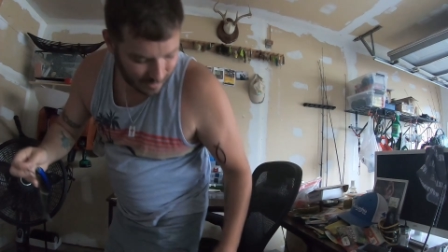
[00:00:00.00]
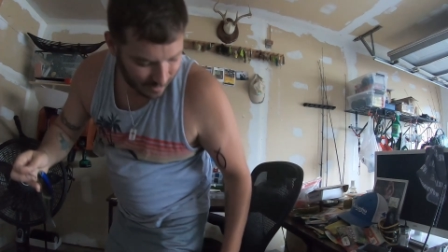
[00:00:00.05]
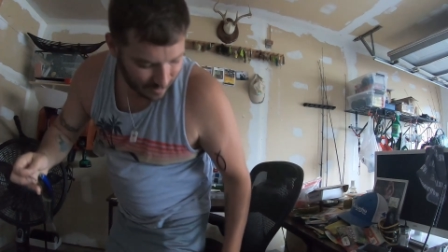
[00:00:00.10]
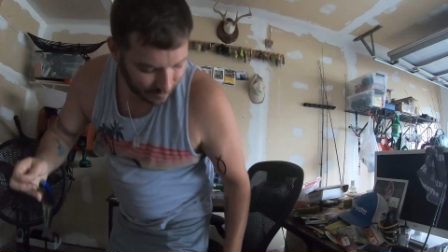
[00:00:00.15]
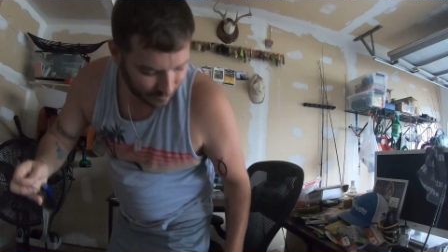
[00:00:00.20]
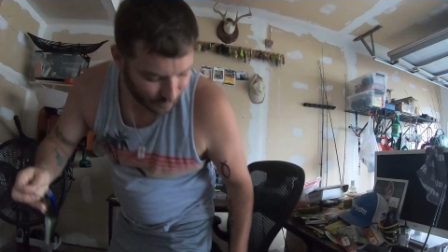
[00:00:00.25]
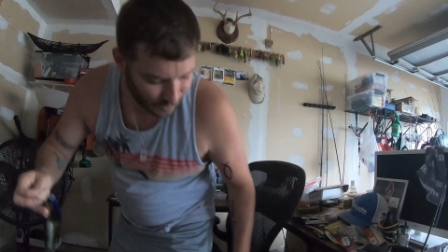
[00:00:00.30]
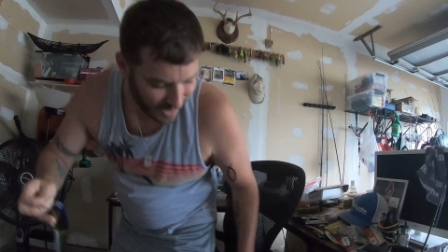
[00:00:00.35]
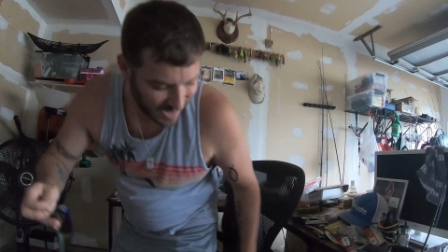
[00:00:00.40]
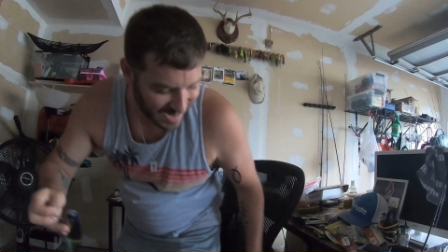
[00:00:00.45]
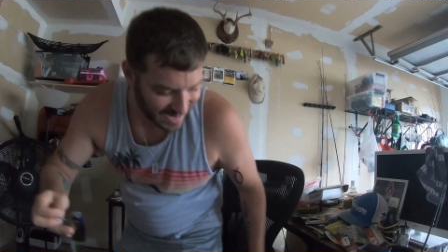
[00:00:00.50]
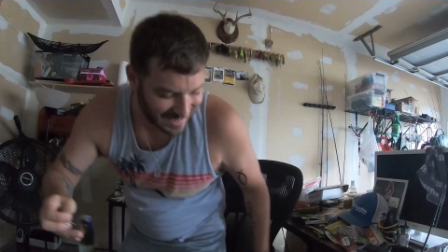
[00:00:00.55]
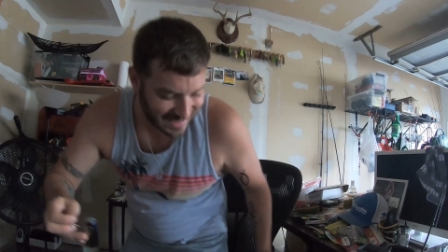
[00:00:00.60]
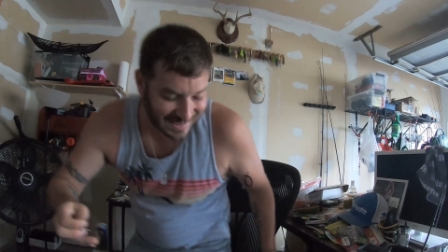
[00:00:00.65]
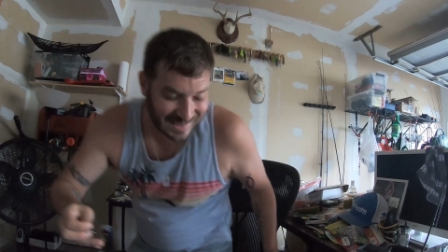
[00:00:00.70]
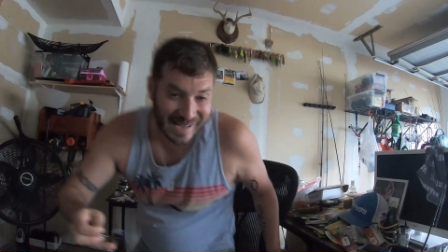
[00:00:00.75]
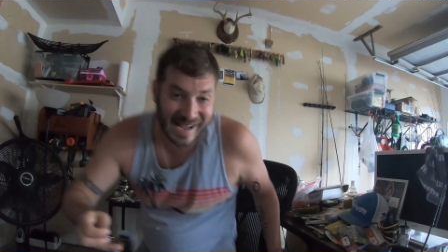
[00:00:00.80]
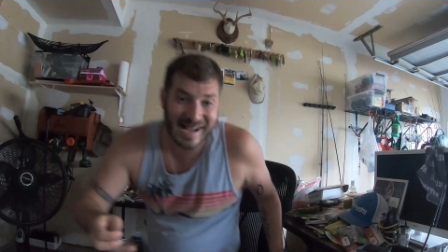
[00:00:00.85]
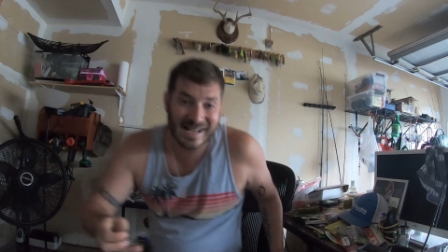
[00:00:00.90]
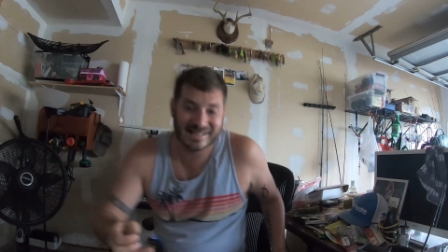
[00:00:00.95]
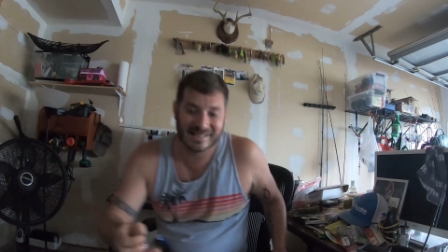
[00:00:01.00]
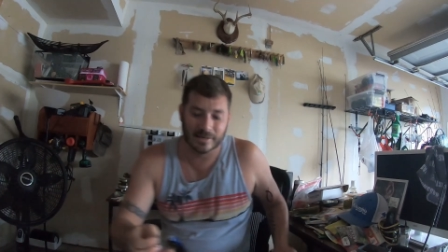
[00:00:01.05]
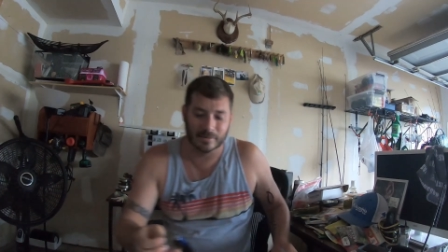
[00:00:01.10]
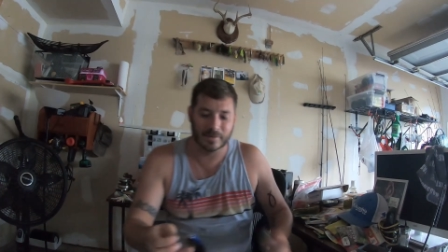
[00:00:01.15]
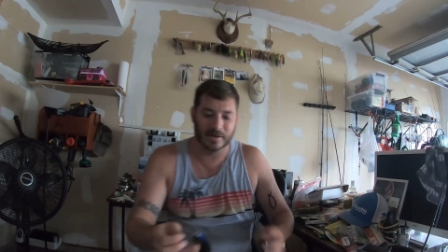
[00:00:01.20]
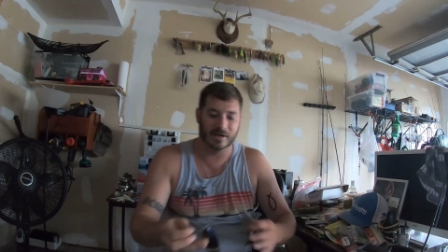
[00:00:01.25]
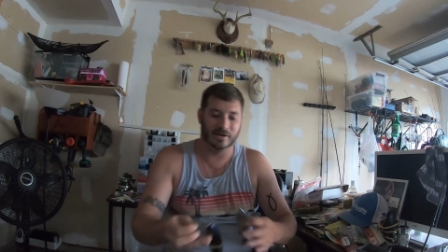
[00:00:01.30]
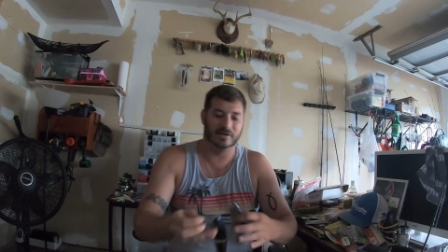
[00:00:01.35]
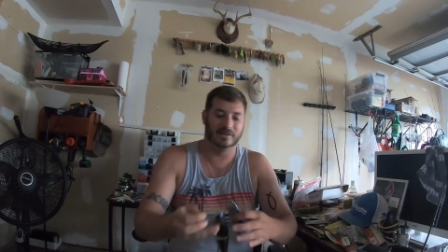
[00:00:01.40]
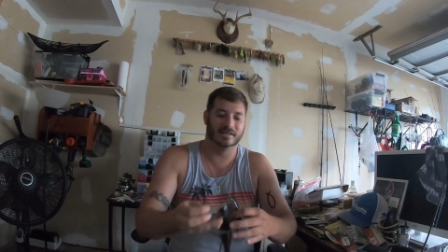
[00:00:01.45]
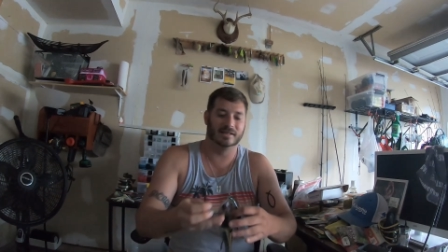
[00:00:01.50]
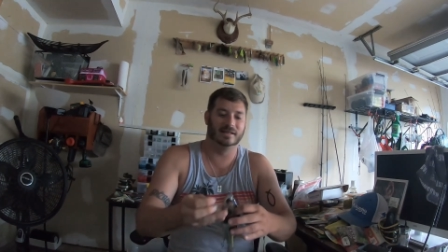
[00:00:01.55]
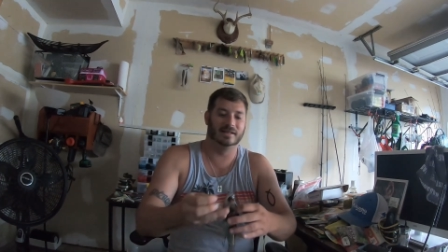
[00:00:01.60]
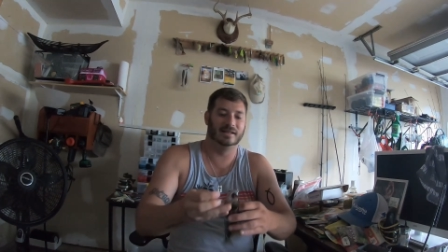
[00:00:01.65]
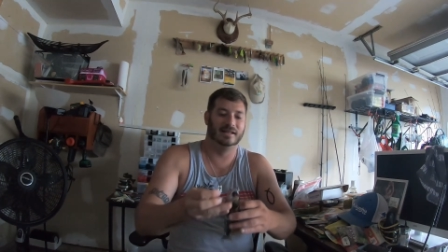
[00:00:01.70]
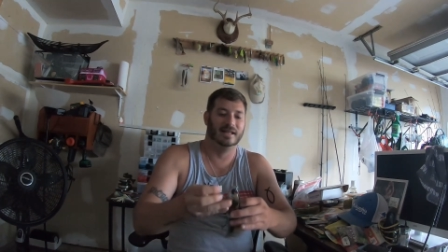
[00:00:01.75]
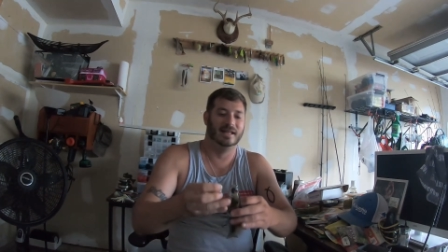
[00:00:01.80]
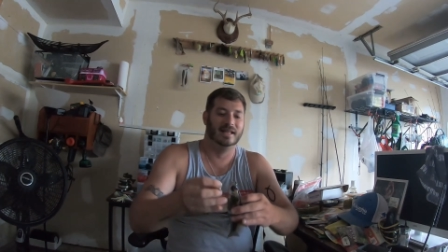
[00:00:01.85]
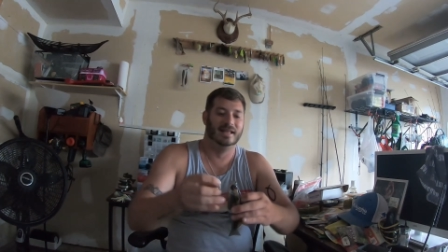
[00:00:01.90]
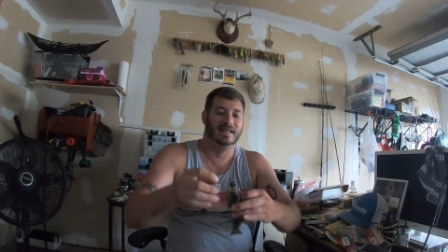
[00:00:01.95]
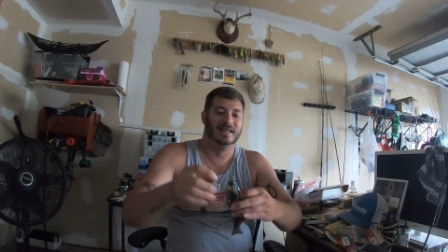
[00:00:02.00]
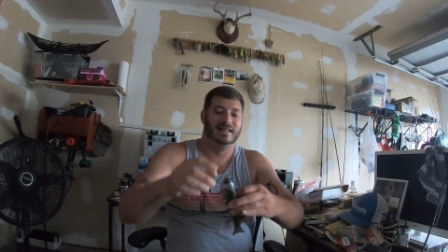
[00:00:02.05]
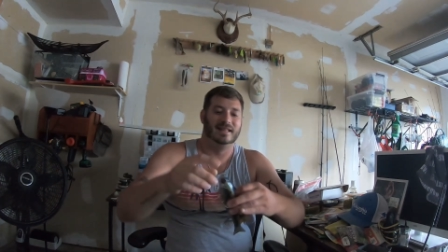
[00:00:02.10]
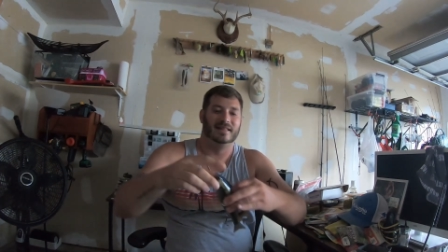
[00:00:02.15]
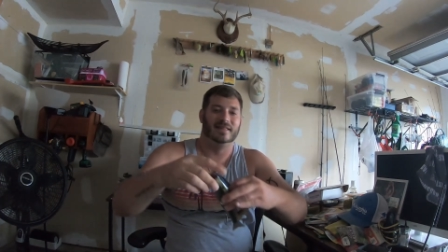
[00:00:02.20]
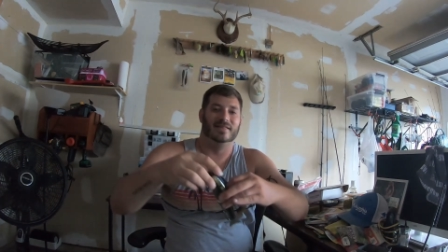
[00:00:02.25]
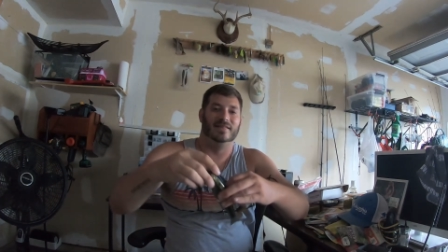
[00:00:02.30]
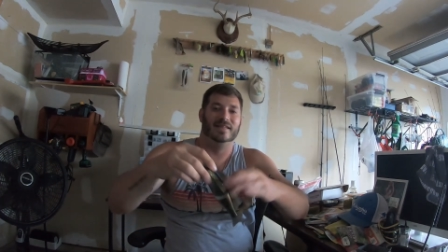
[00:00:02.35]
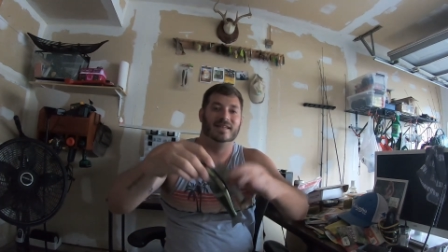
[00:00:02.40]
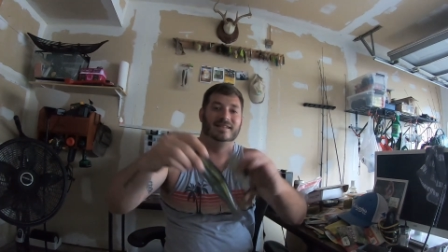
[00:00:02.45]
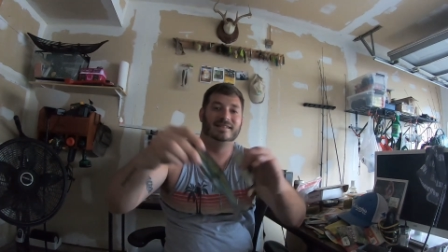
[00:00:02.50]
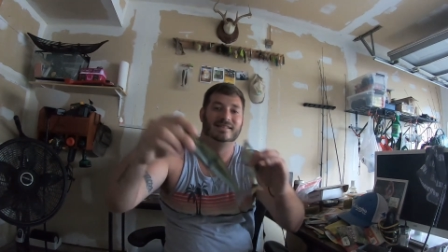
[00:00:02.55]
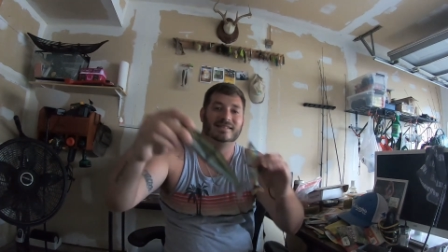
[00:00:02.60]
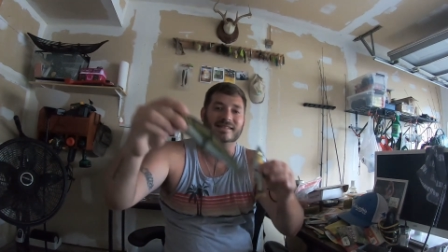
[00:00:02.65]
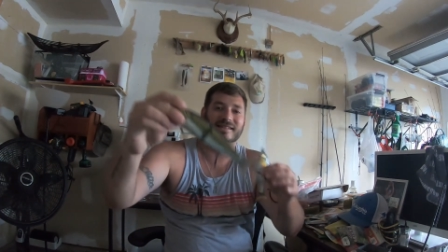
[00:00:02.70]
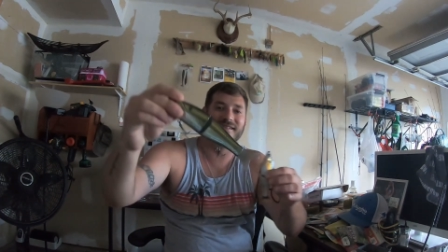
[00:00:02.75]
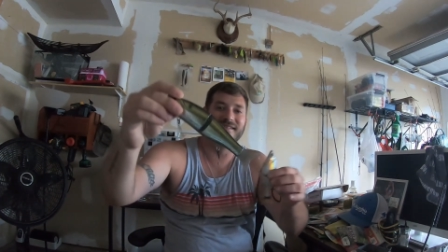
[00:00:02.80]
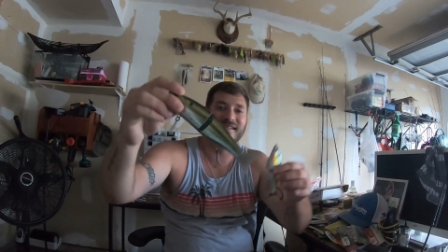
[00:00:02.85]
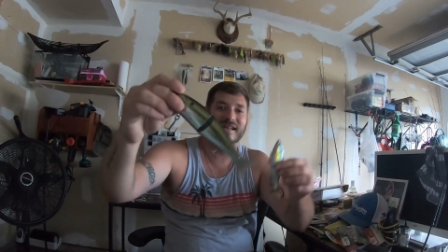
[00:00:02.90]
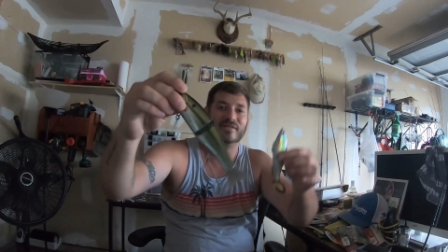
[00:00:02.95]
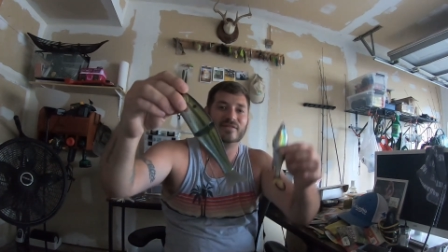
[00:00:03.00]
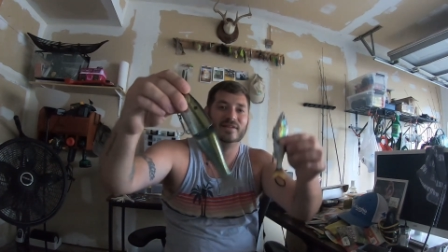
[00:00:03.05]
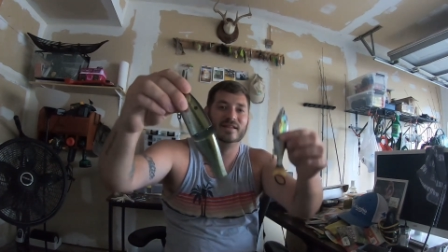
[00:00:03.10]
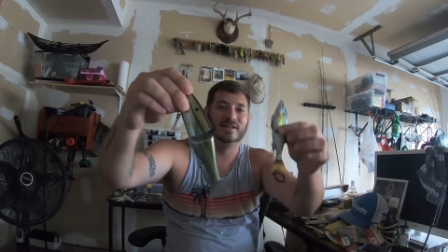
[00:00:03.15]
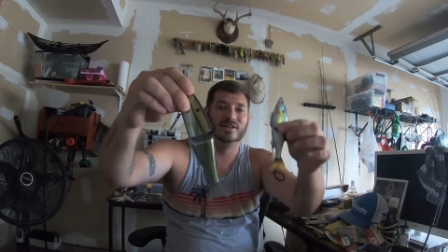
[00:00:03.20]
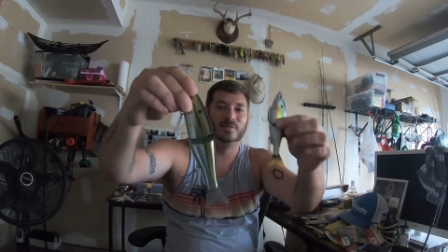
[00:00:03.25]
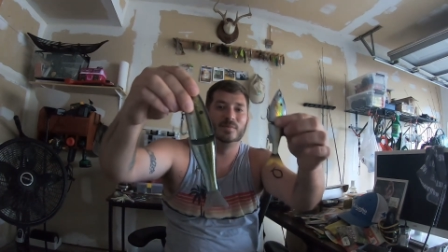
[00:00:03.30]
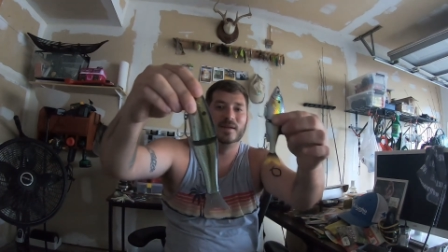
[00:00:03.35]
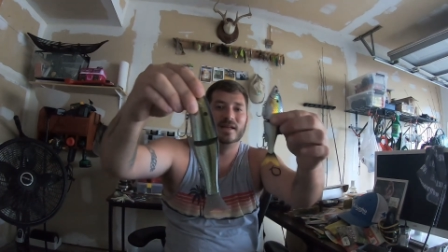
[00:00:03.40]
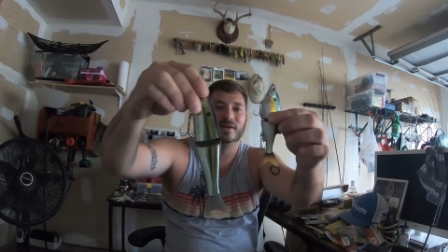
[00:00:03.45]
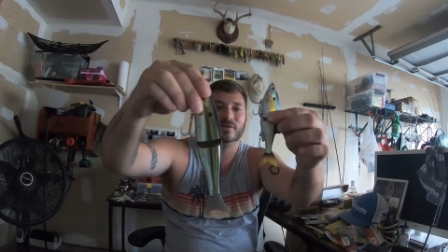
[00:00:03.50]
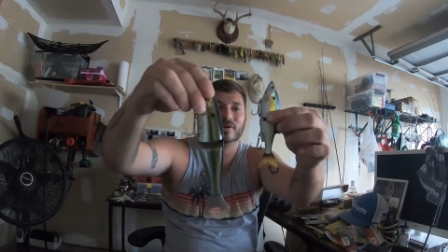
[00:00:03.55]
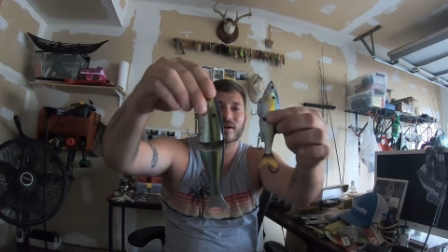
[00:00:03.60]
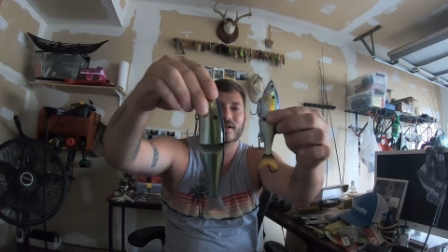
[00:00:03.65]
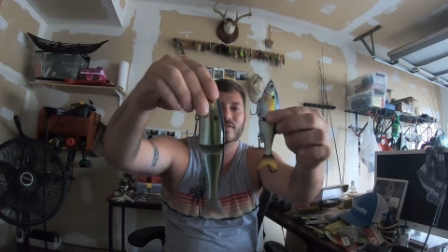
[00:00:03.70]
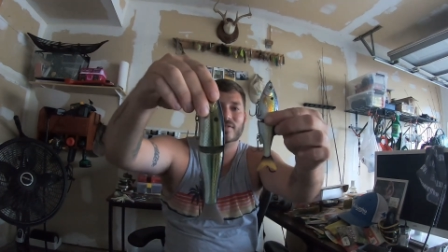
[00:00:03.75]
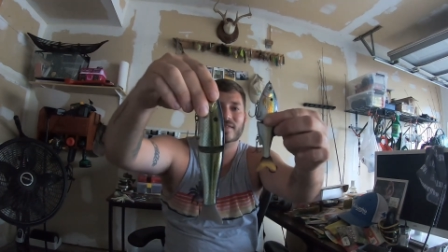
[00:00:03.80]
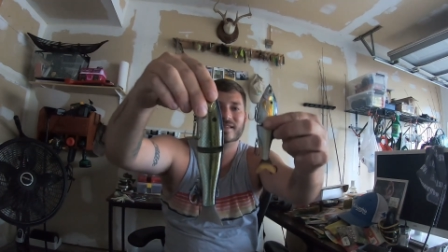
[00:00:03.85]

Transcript: for a size comparison, this is a 7-inch bait, right?